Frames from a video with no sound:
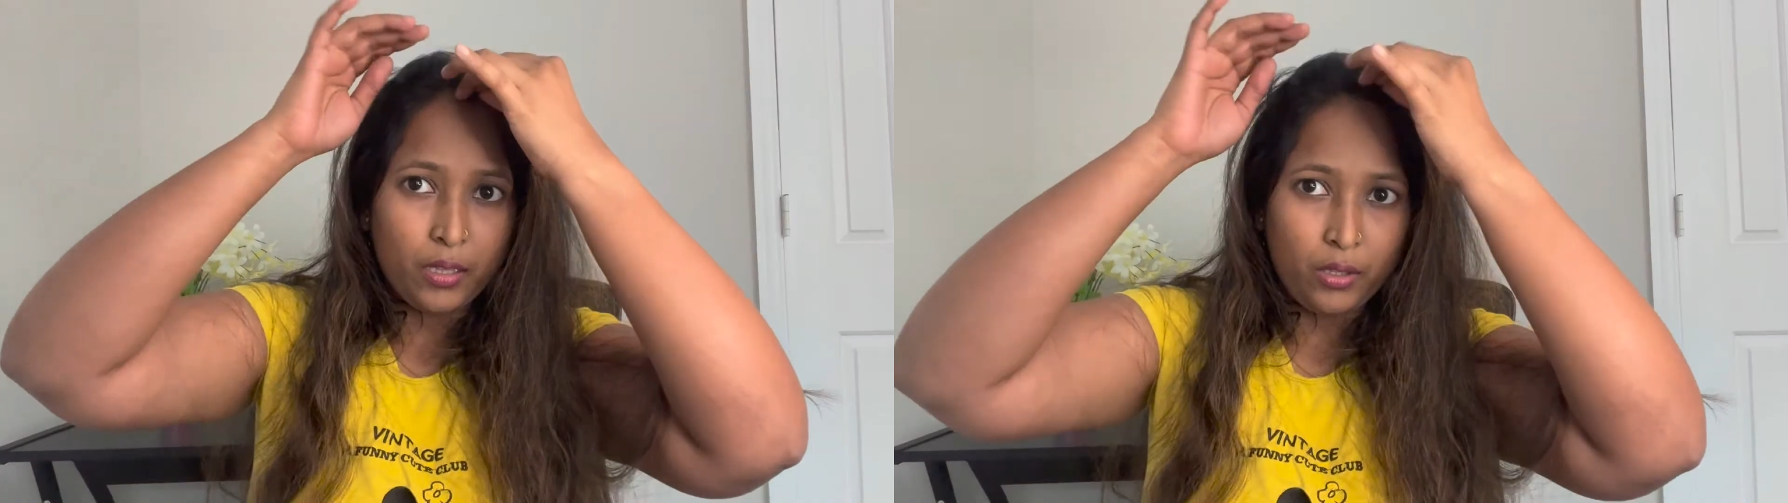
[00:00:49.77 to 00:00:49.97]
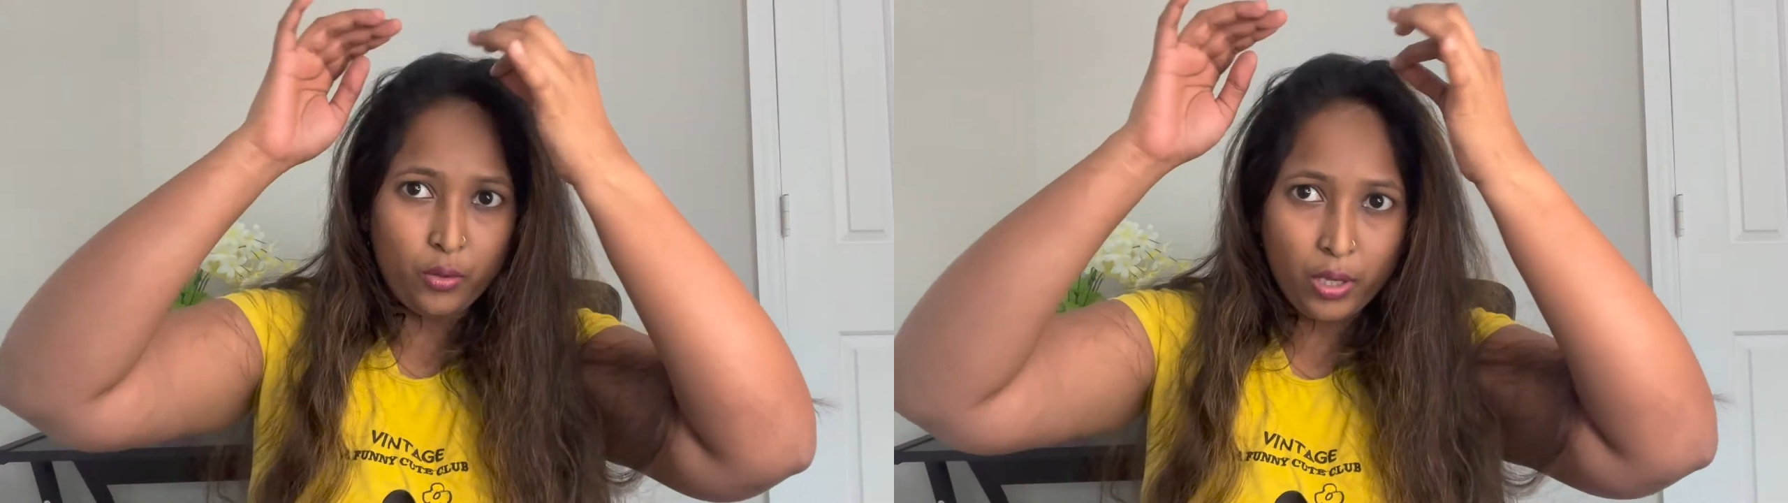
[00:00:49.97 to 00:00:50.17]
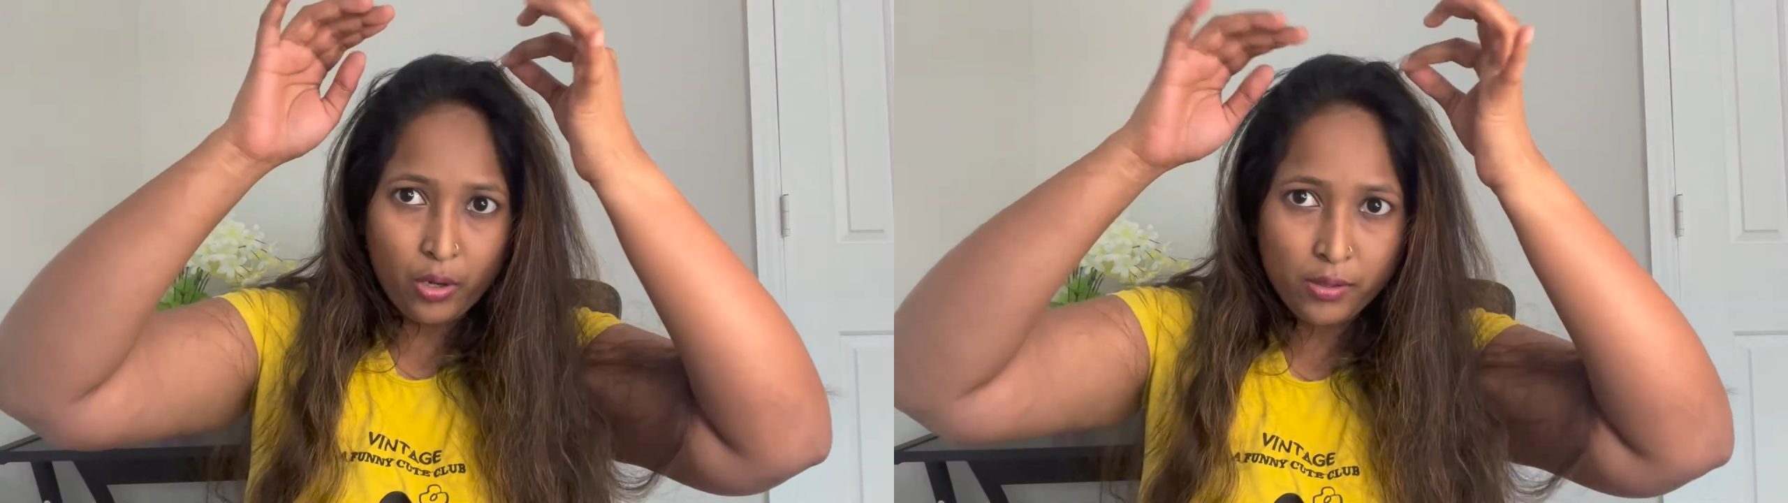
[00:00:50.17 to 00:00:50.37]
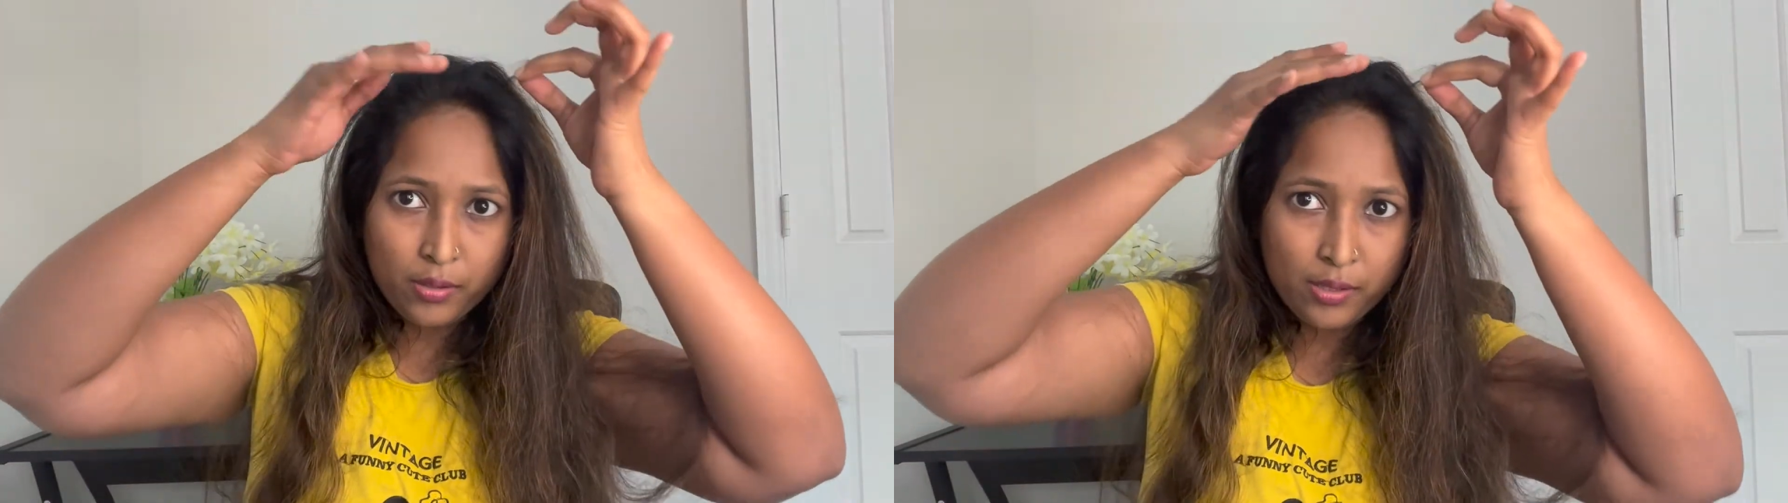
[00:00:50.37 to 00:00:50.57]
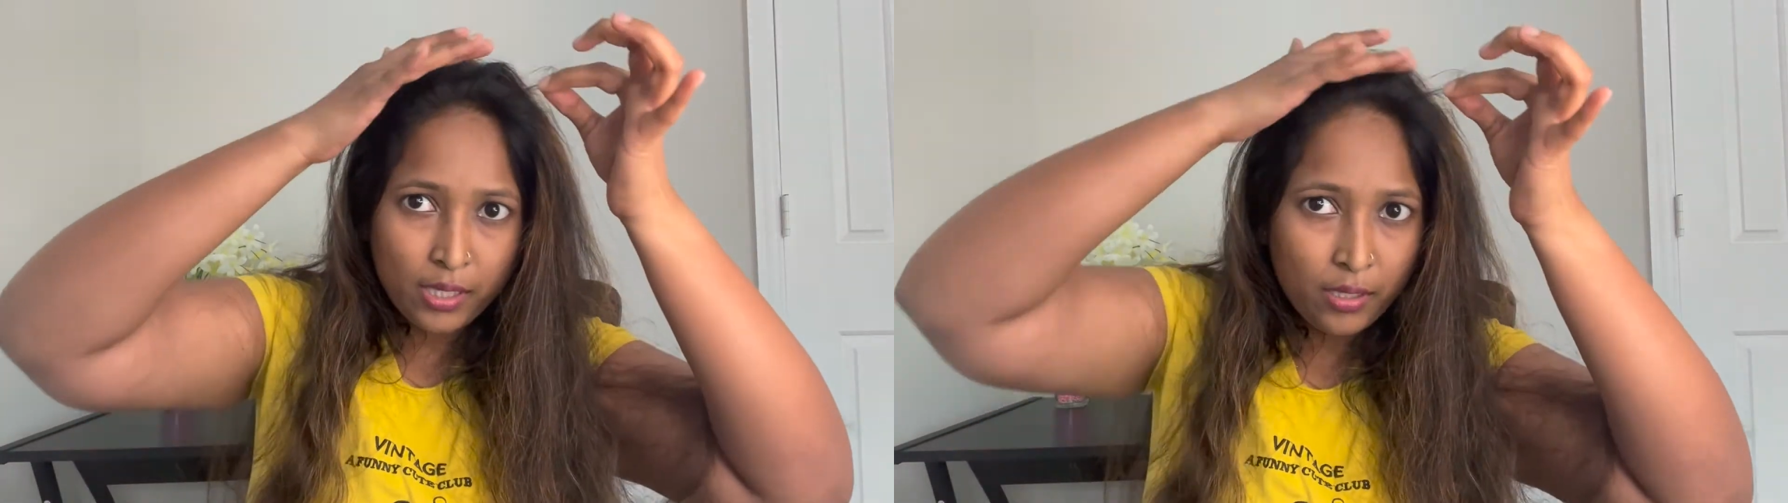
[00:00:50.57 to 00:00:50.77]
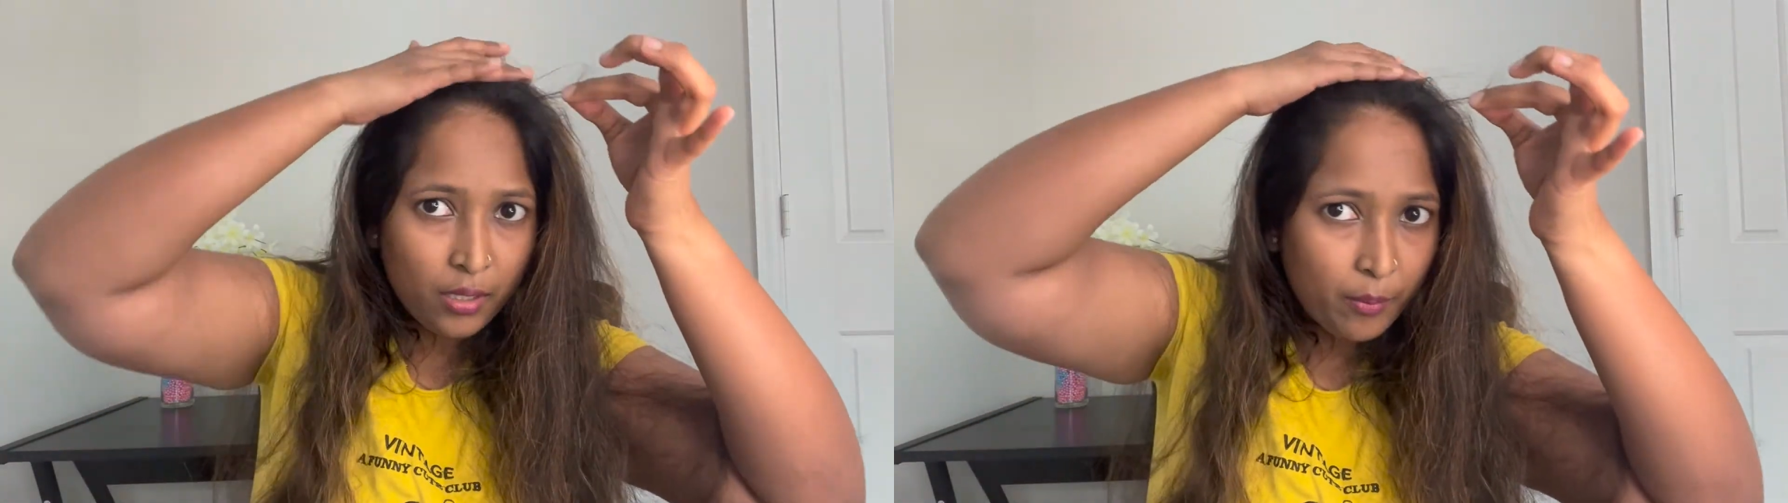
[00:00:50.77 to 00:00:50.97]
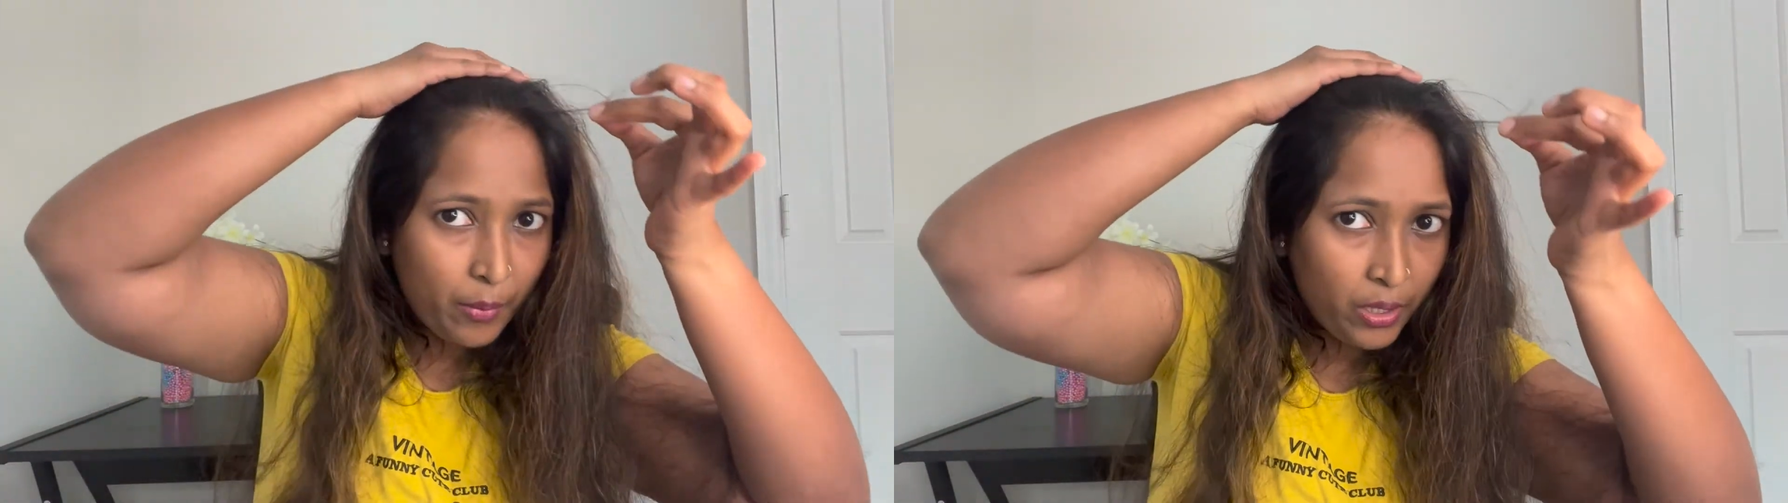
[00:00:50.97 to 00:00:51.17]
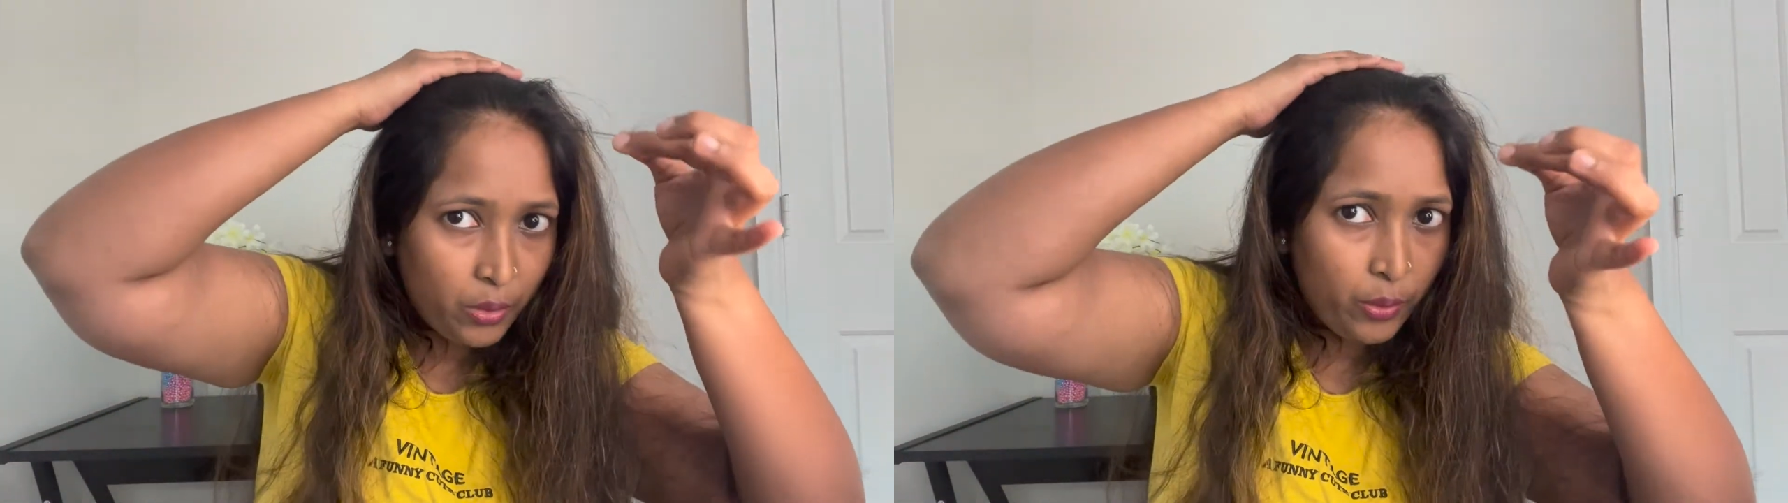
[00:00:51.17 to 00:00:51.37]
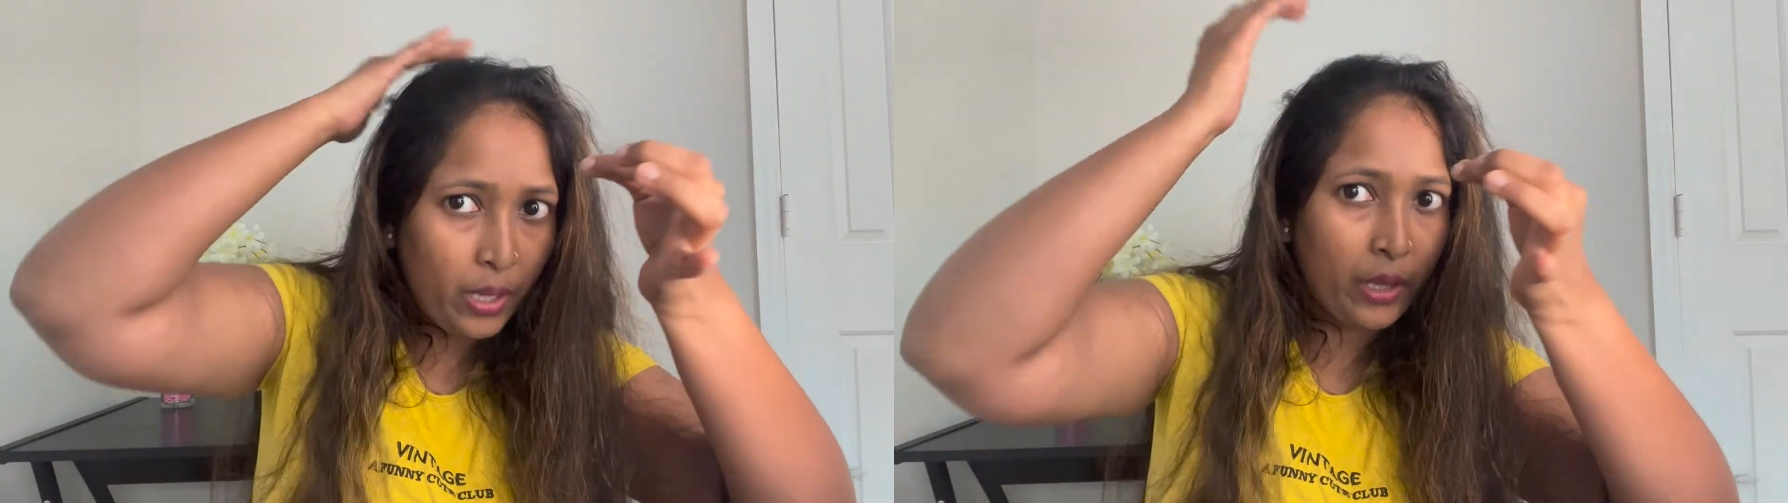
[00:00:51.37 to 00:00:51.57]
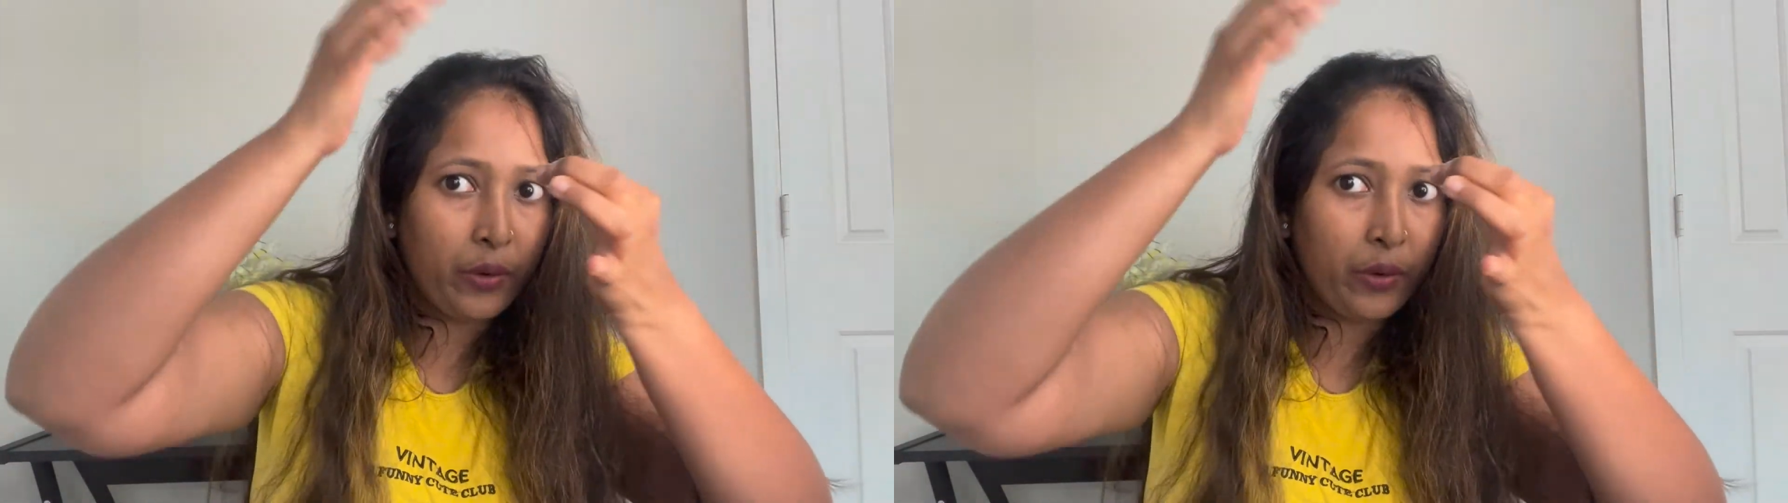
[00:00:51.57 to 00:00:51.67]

You can also see my new hair